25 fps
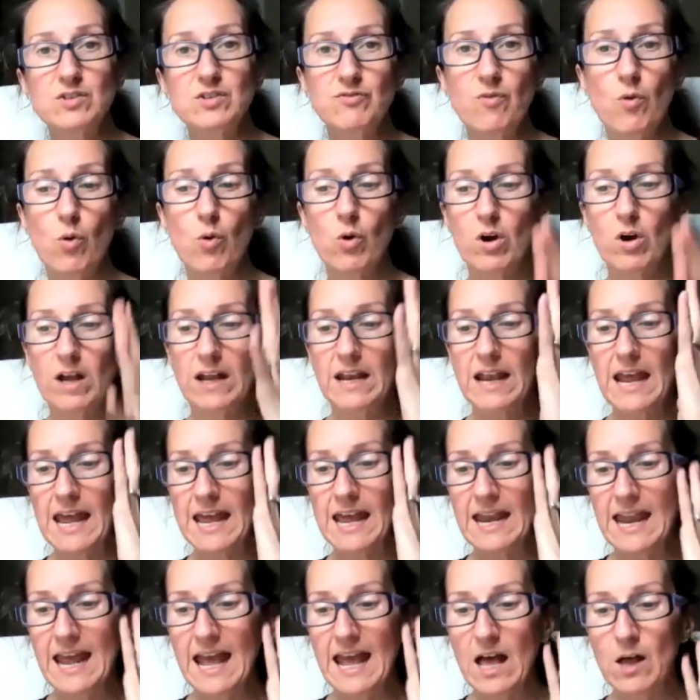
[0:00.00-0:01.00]
for it
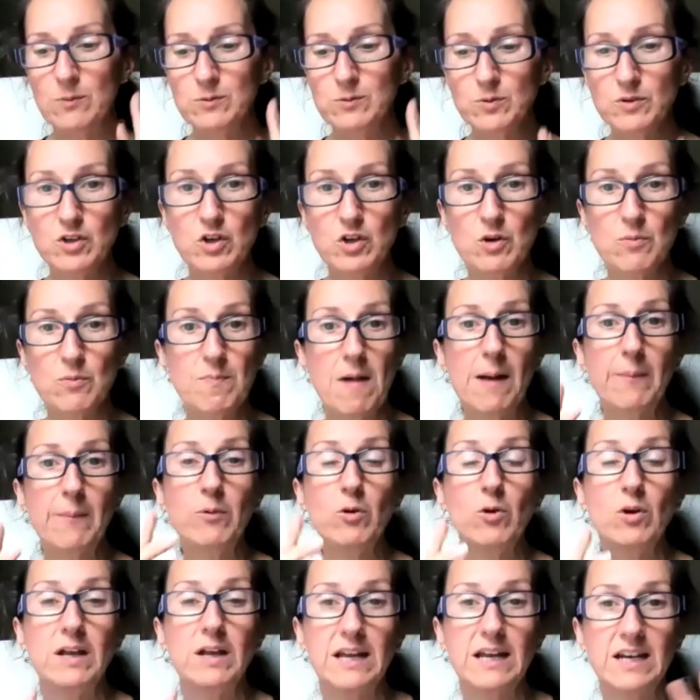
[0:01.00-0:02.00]
and helps with your
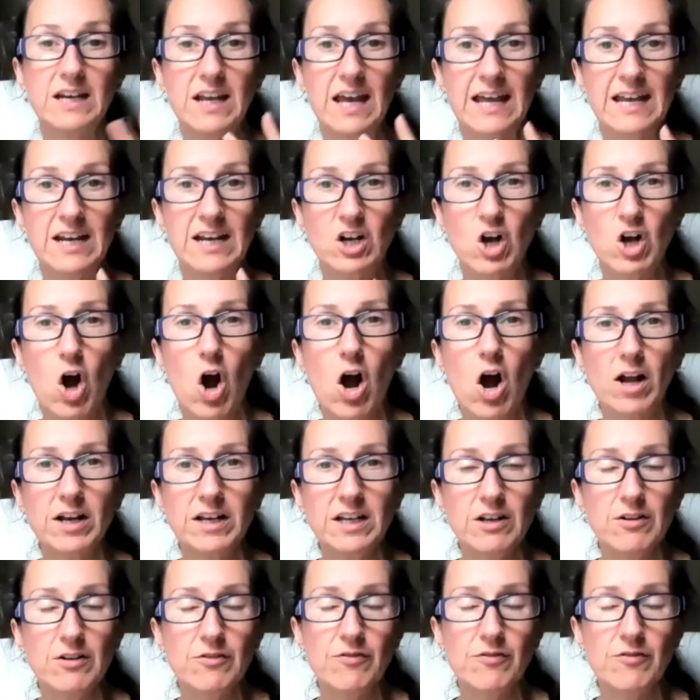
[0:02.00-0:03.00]
memory and
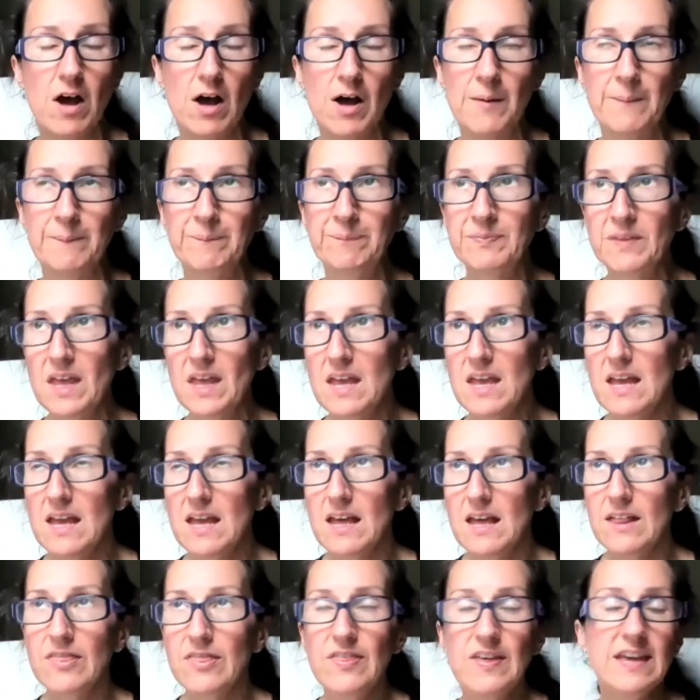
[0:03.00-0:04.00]
cognitive
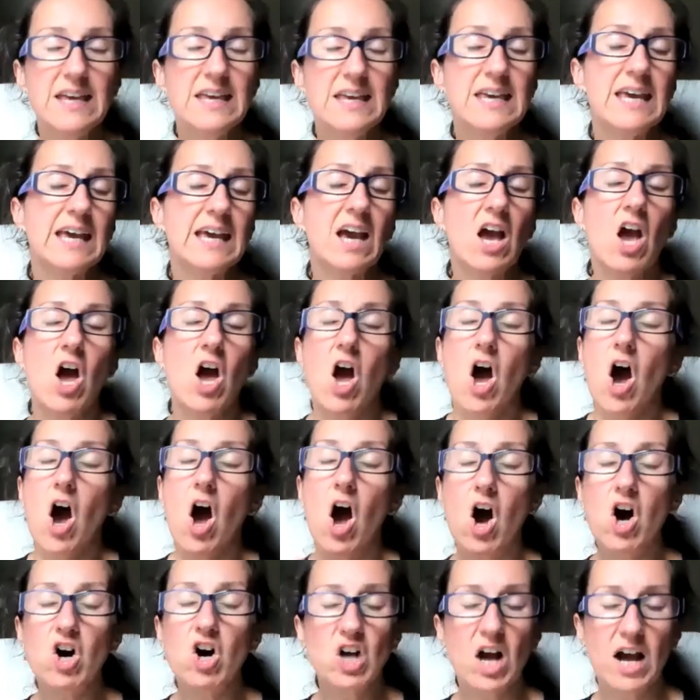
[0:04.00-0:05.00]
thinking,
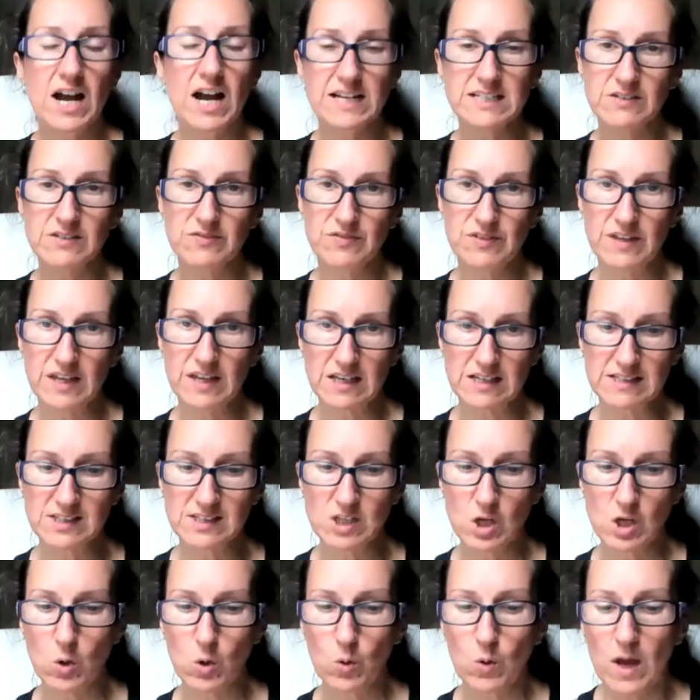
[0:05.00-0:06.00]
all kinds of things.
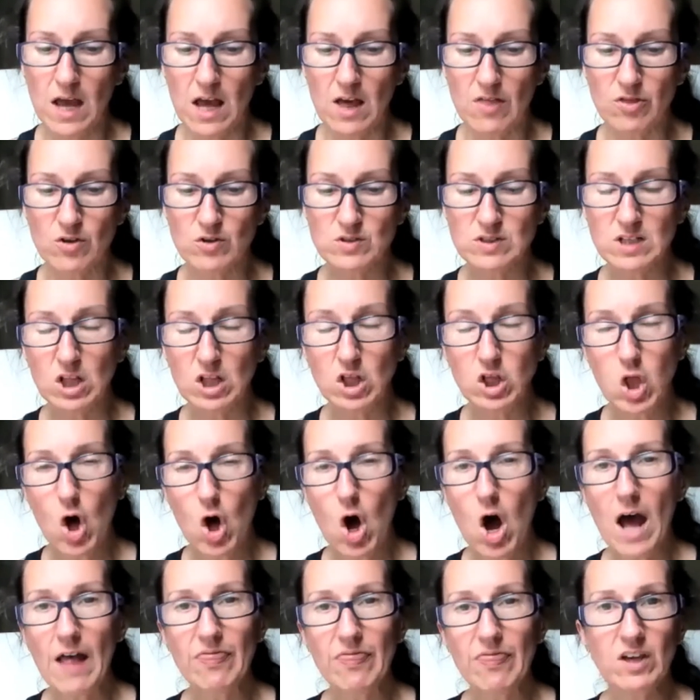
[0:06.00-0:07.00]
So there's a
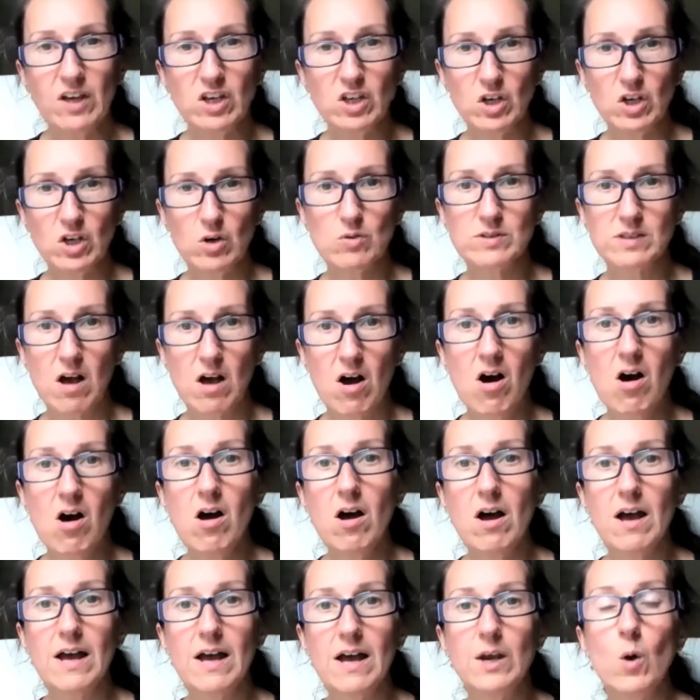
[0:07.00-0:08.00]
lot that goes
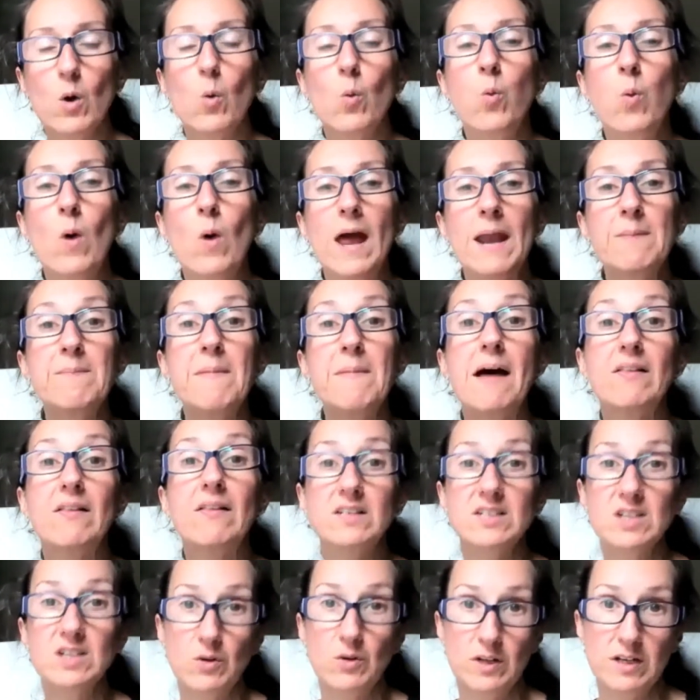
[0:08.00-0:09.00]
on when
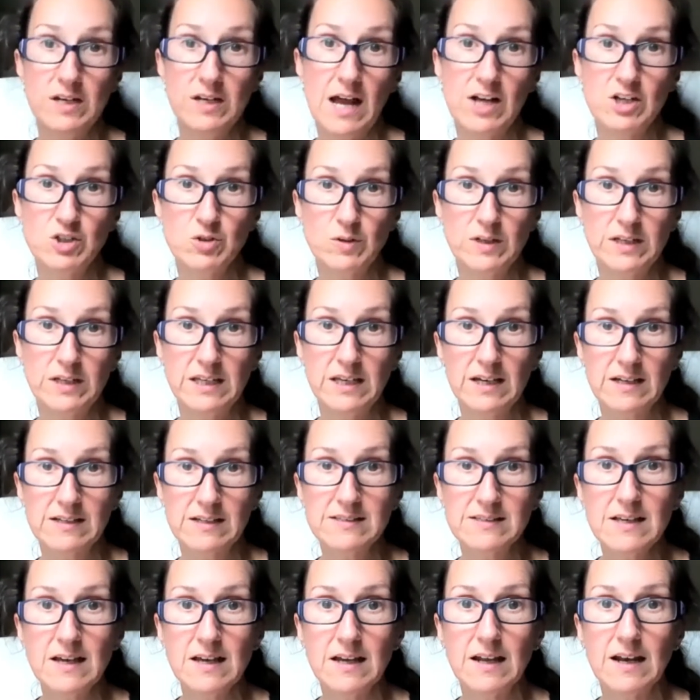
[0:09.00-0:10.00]
melatonin naturally
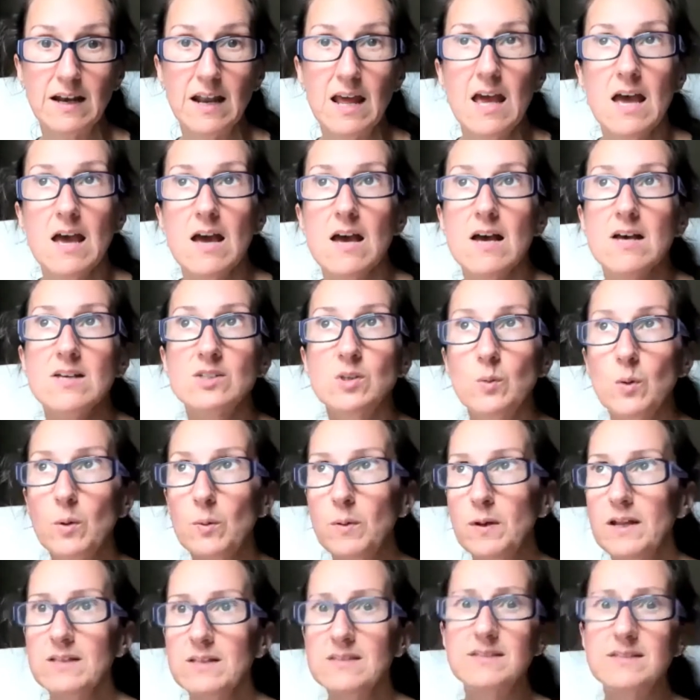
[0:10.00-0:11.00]
kicks in. So we
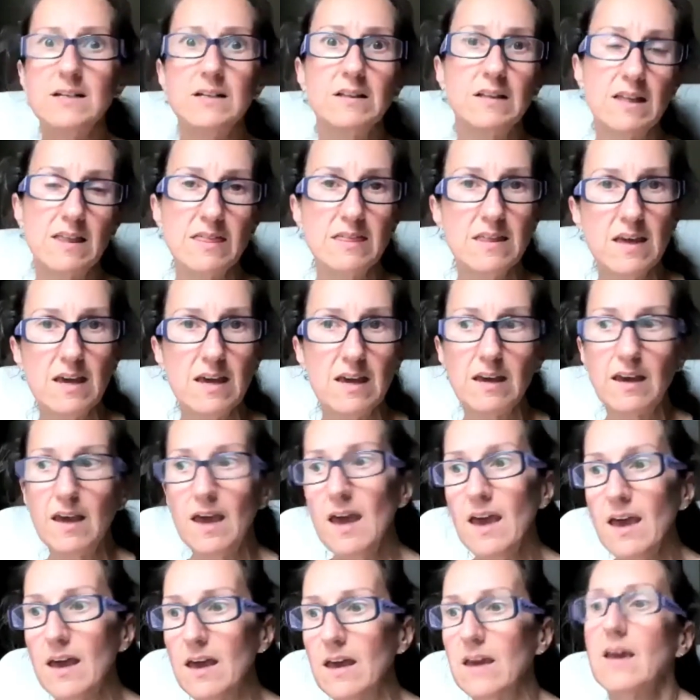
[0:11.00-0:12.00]
would instantly think,
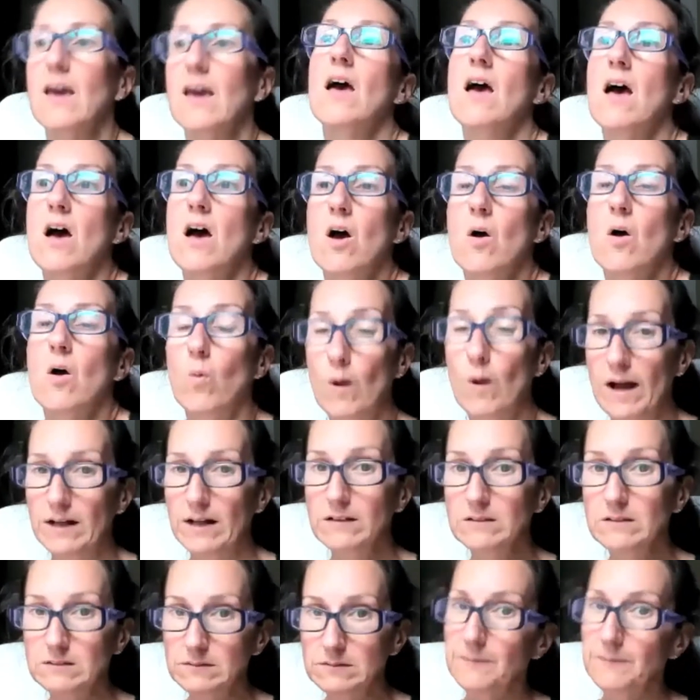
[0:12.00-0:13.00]
hey,
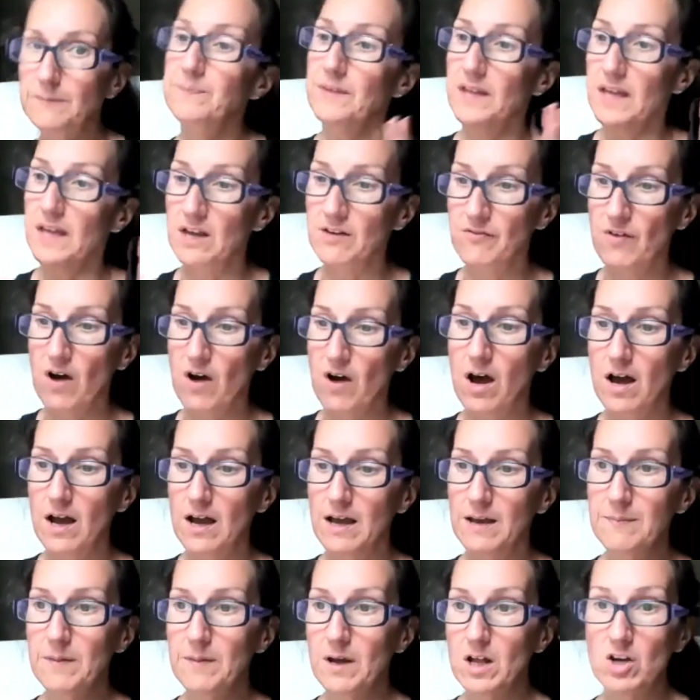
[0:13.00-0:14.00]
well, if
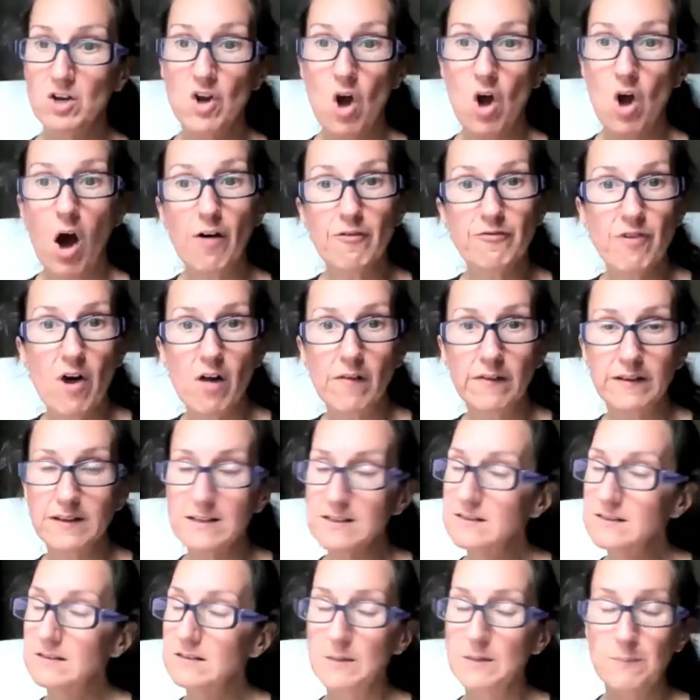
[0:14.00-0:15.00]
I'm not falling
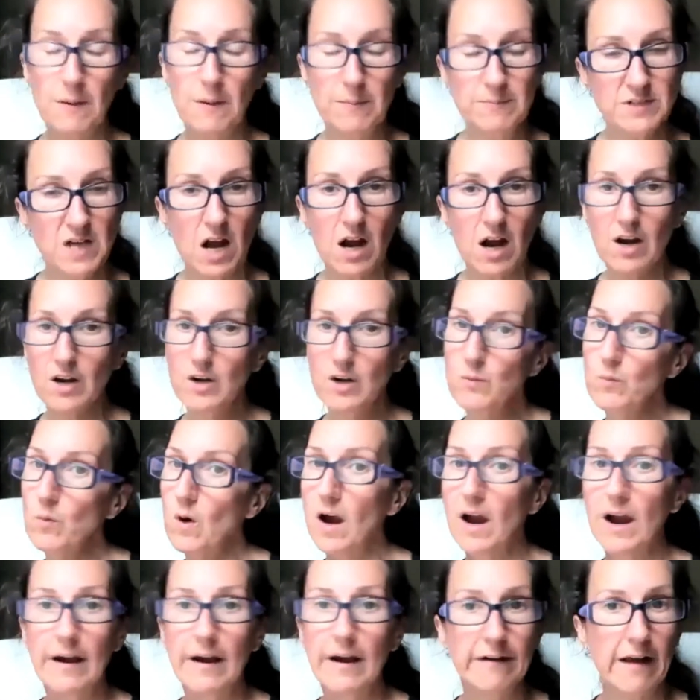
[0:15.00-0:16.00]
asleep, I'm tired and
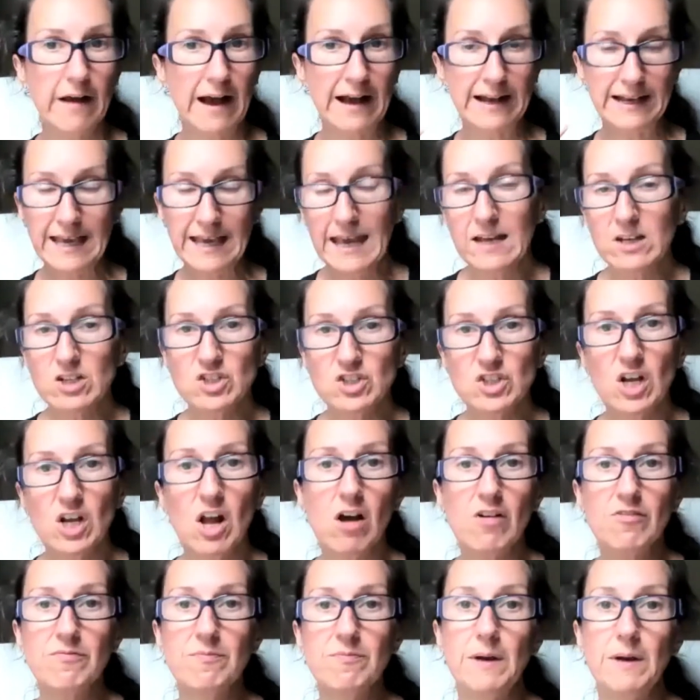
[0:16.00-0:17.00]
wired, I can't shut
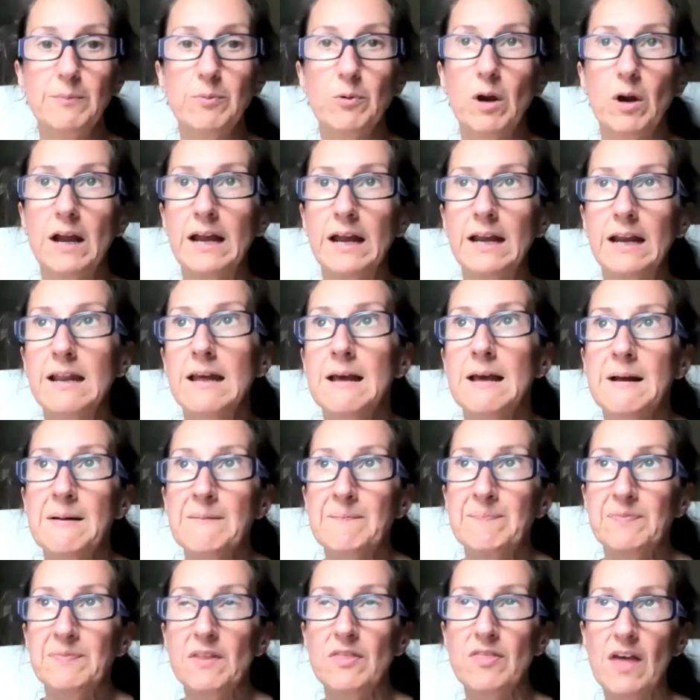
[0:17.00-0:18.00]
off my brain,
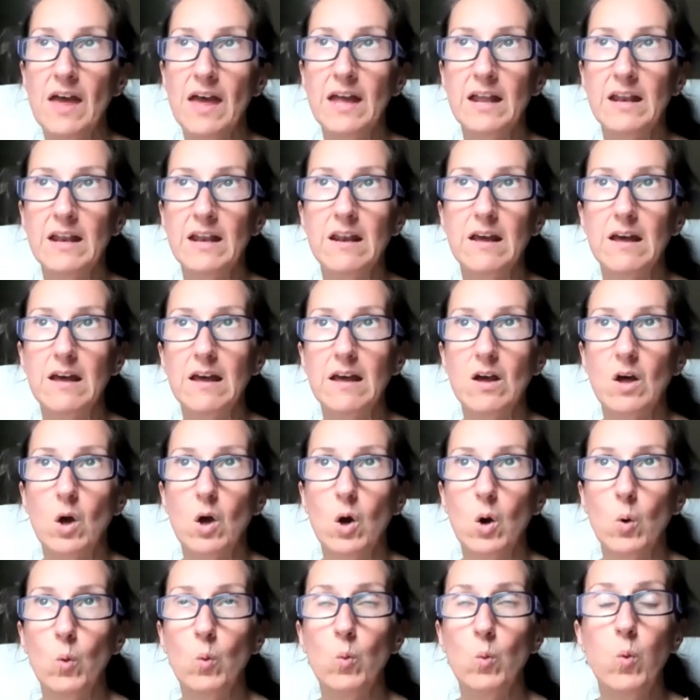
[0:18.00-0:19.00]
then
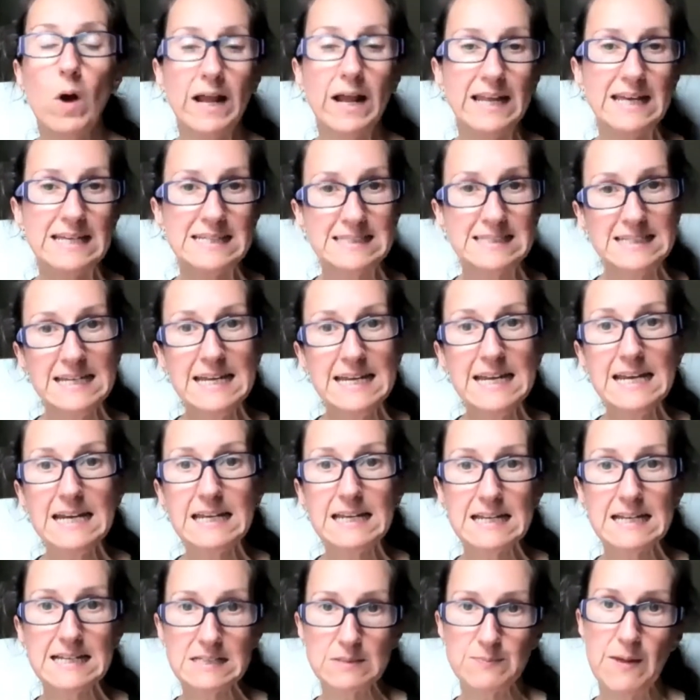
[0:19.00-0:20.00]
what is
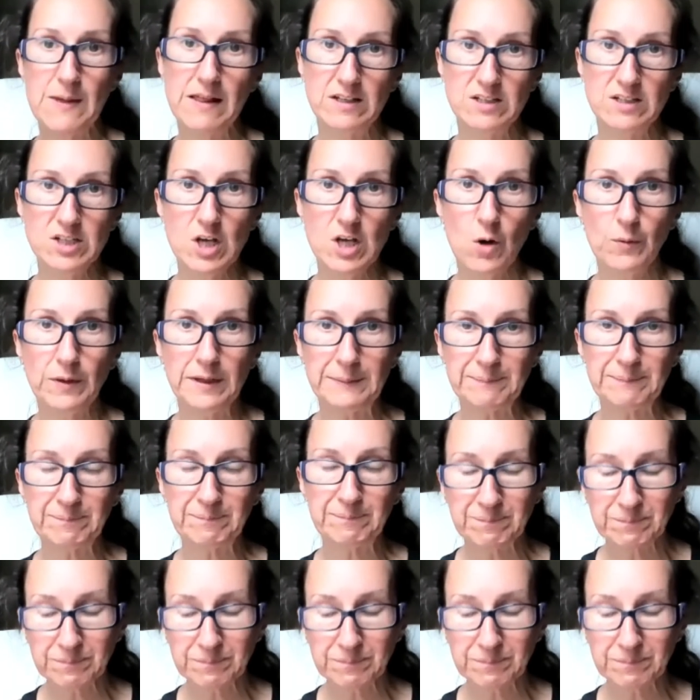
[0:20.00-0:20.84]
needed is melatonin.